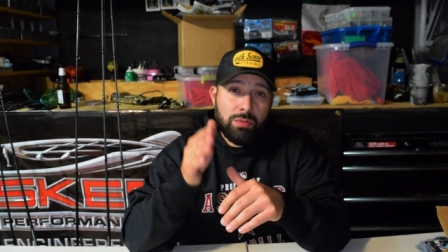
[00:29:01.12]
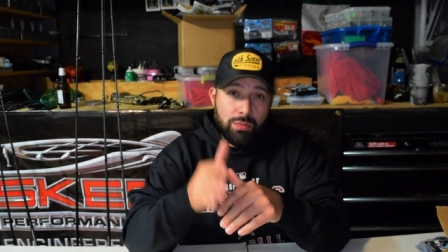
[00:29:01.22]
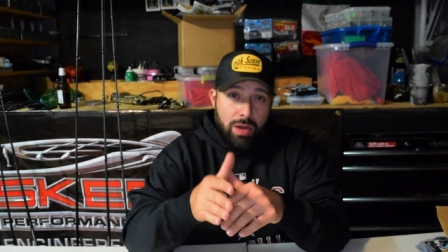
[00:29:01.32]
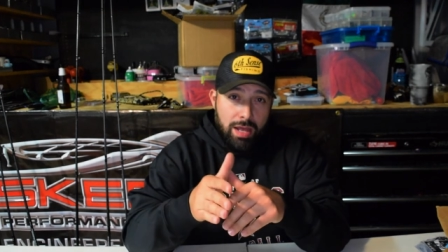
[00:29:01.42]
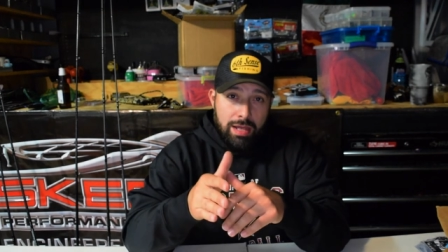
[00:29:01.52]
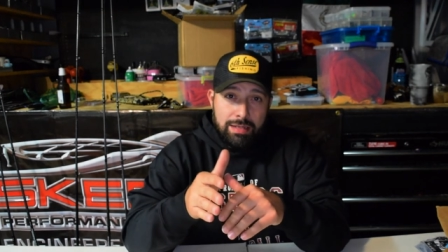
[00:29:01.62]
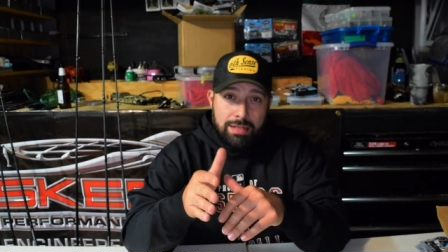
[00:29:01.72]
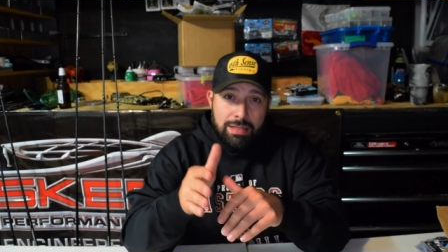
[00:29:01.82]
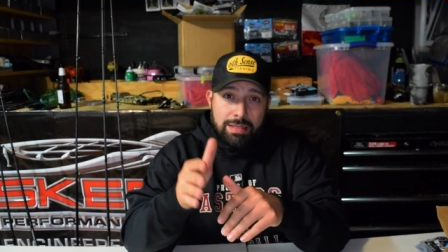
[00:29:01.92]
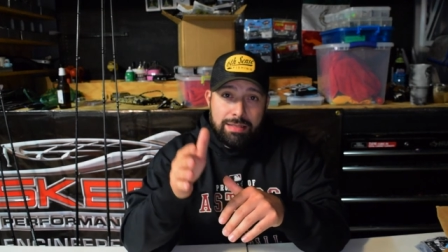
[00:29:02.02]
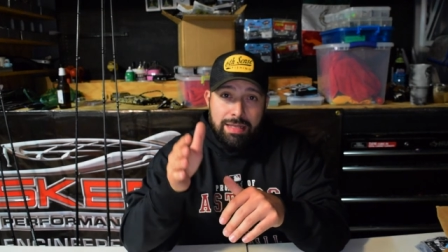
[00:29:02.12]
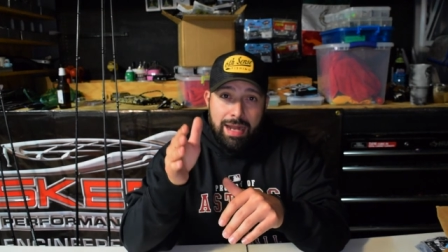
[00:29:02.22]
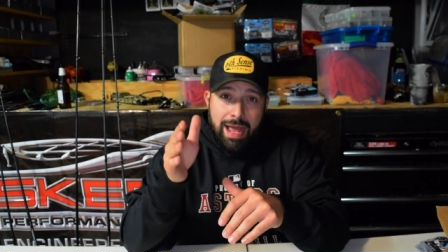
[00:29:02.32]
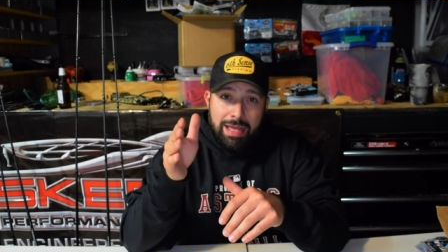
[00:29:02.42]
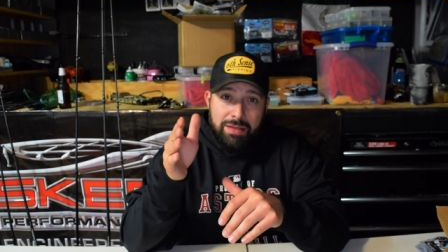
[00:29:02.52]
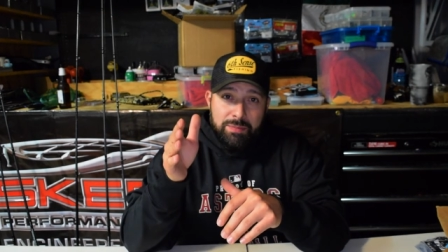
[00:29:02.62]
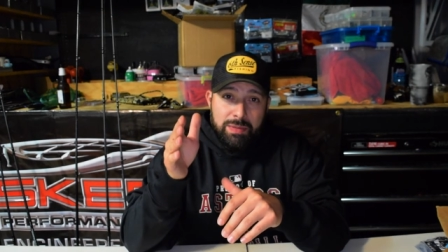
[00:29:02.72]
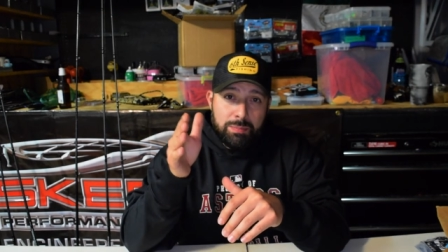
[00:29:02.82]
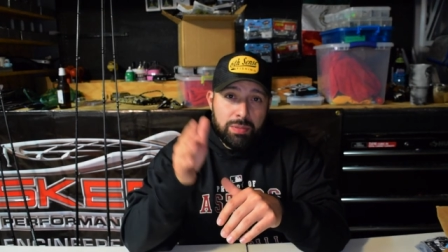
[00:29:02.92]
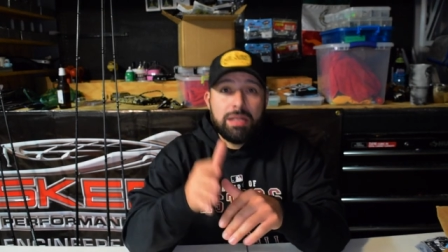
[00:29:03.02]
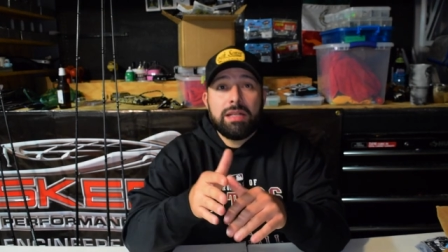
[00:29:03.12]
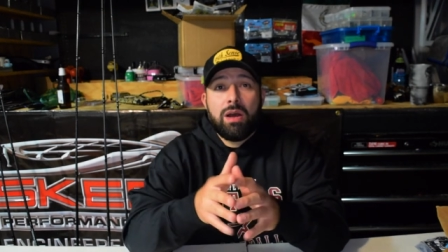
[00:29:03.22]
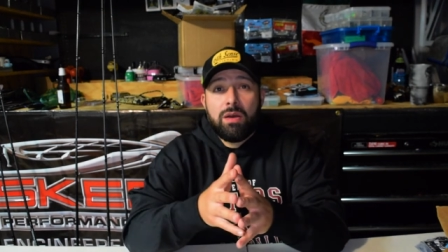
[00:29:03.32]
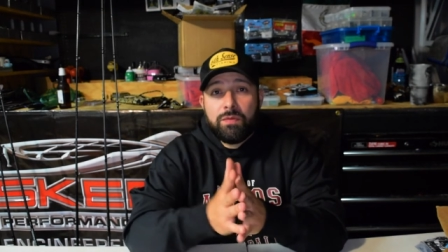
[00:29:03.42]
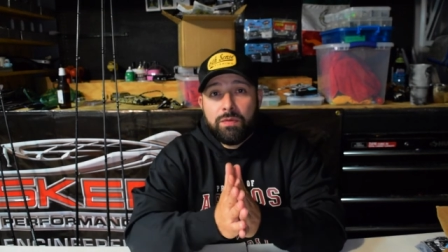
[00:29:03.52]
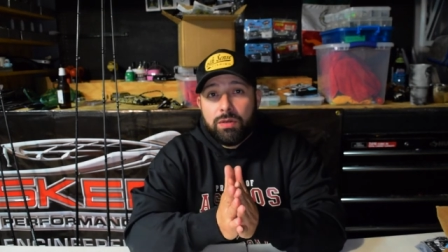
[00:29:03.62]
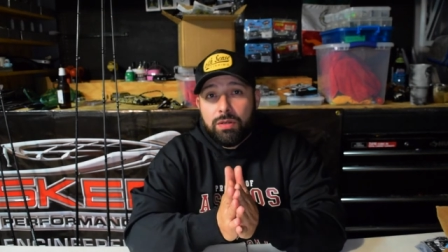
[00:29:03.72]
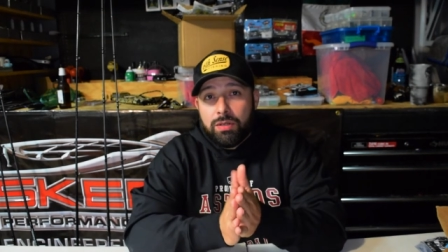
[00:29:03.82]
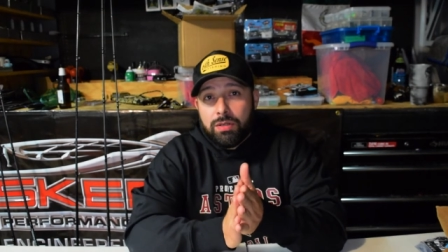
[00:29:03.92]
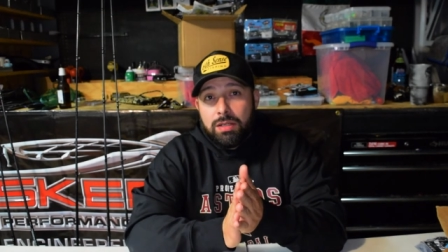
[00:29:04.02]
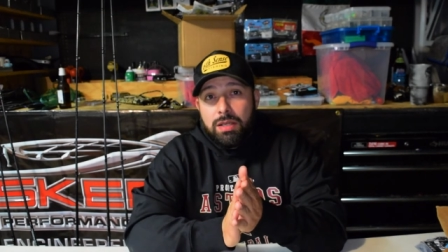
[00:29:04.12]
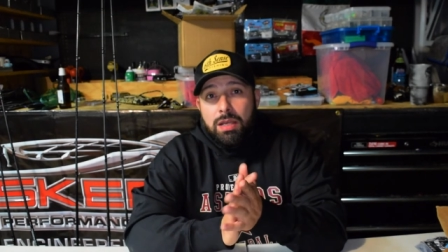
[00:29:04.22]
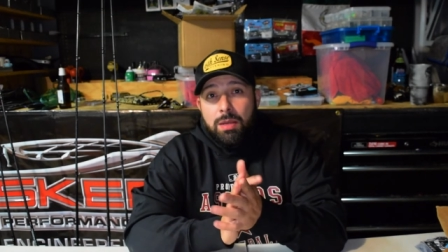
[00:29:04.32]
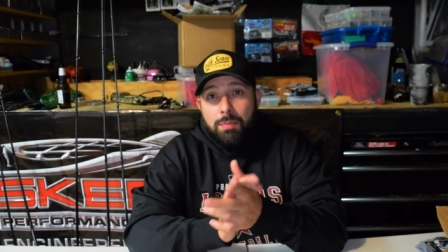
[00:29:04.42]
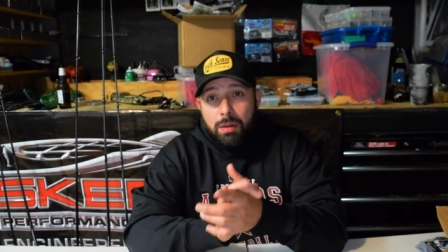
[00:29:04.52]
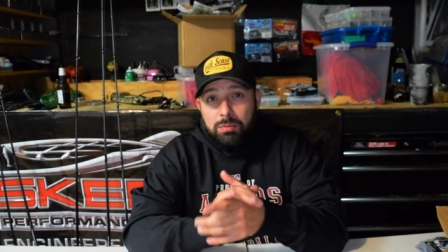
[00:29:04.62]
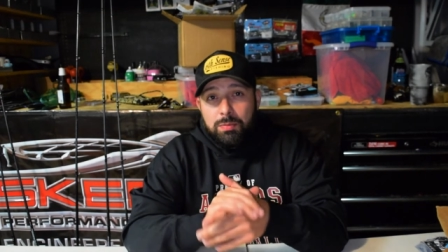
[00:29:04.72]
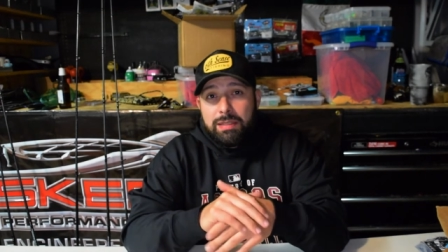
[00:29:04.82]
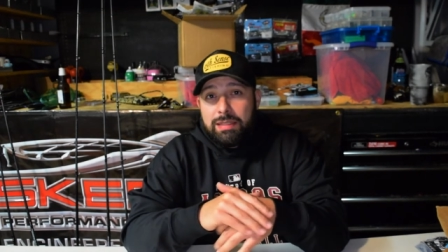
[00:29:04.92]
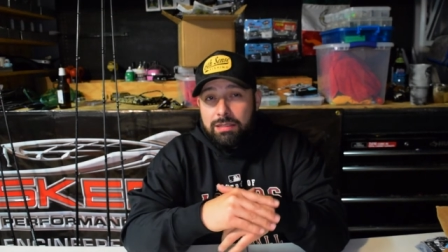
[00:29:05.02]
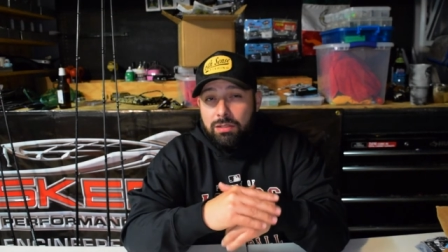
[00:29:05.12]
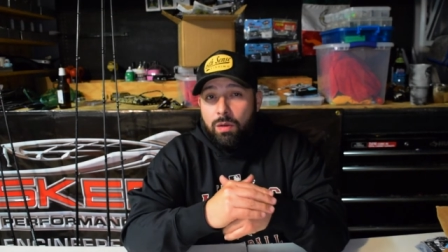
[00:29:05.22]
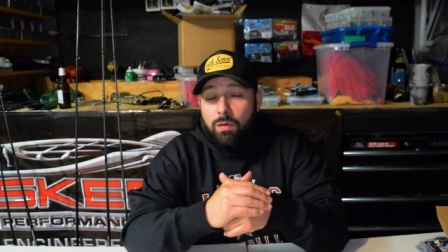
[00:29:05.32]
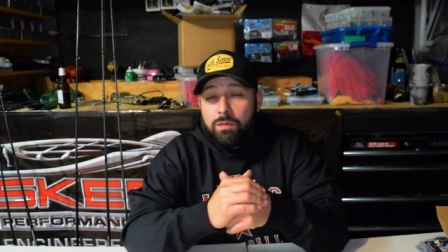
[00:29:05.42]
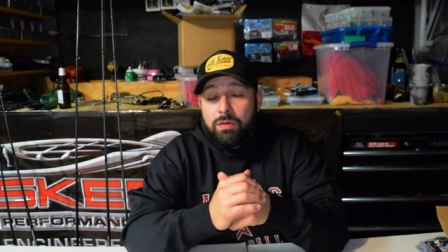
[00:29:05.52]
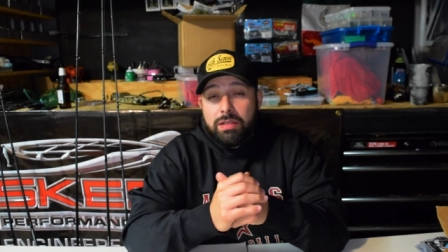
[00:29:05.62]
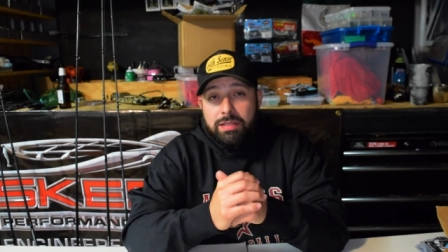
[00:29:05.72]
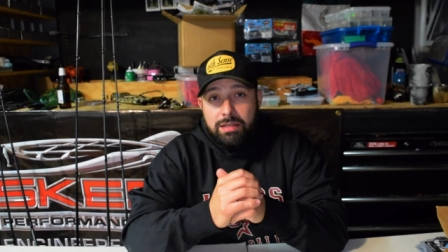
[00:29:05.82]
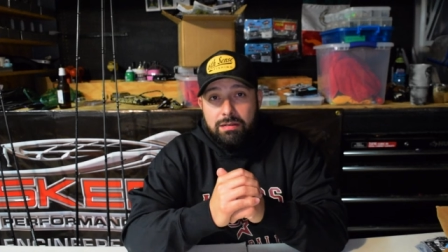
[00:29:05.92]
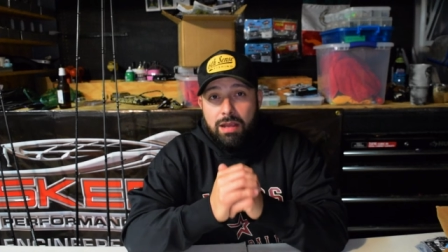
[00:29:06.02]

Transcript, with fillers: rod that I have been putting off for probably a little over a year.